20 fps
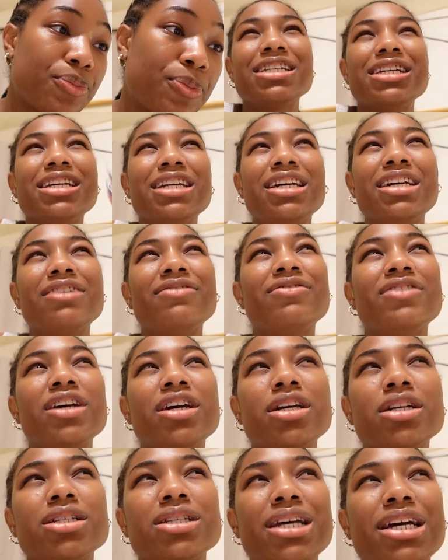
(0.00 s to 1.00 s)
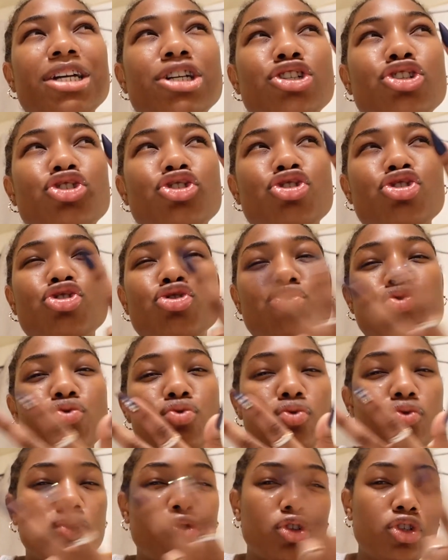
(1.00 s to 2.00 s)
To give things like
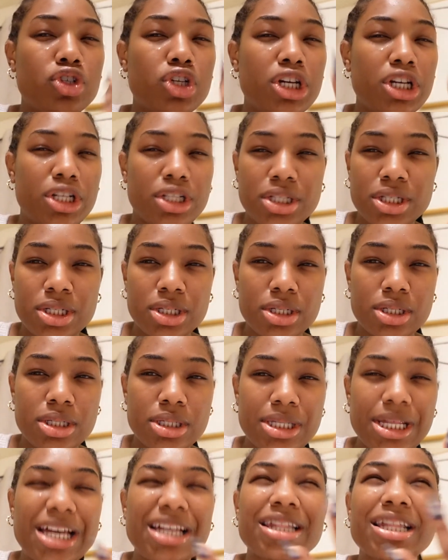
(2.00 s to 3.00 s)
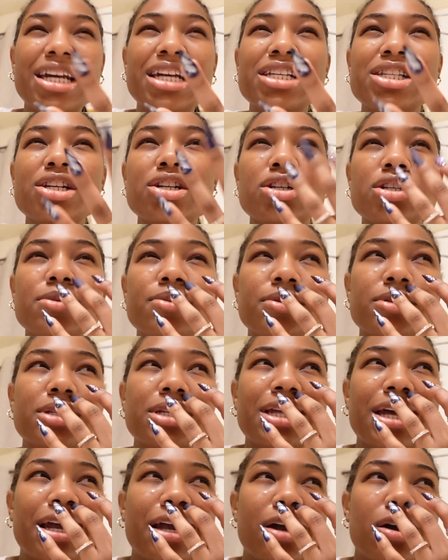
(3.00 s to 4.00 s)
2 chances, like things that are supposed to
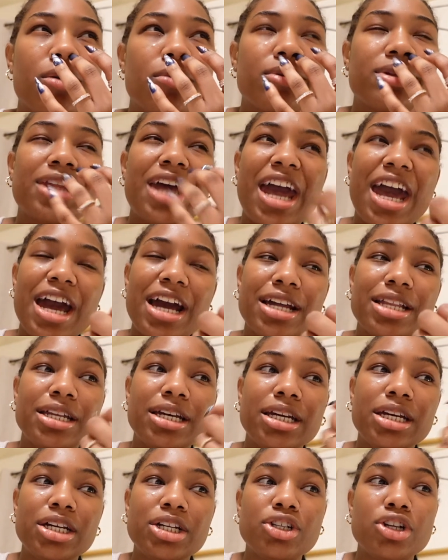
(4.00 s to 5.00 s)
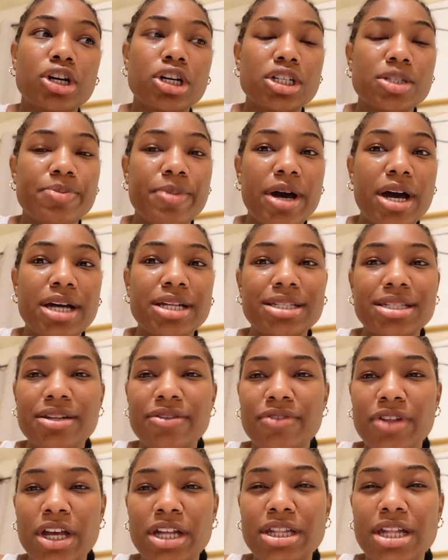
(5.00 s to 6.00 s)
like help with acne, dark spots,
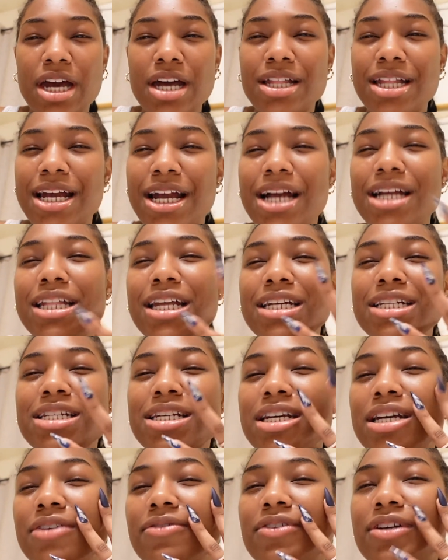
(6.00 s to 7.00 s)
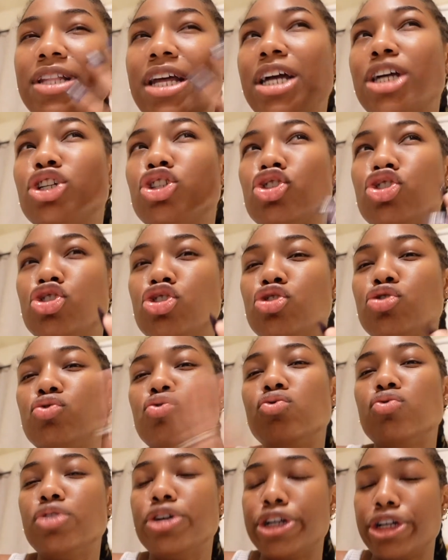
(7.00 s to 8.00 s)
stuff like that, like I like to give it like
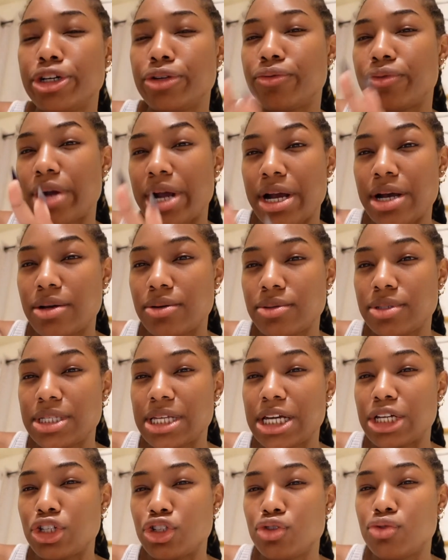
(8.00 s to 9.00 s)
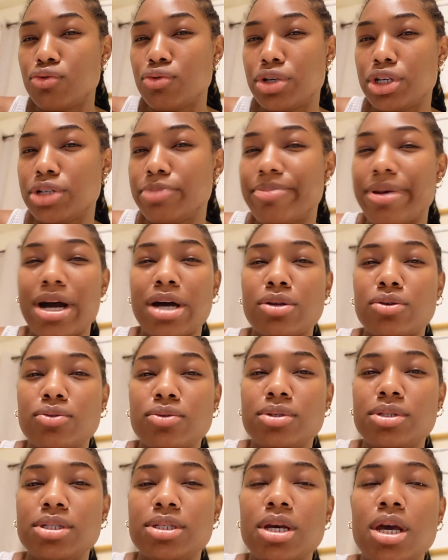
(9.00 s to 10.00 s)
2 good rounds, like 2 good
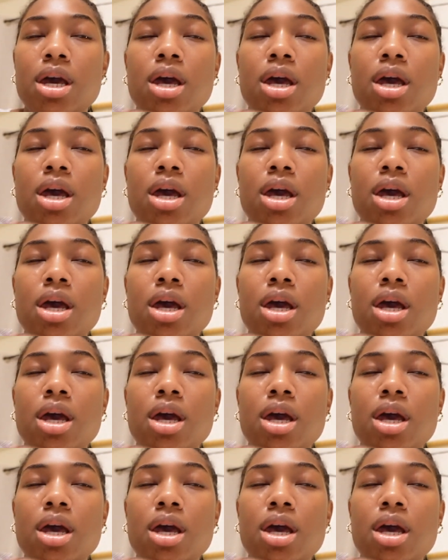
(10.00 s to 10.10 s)
bottles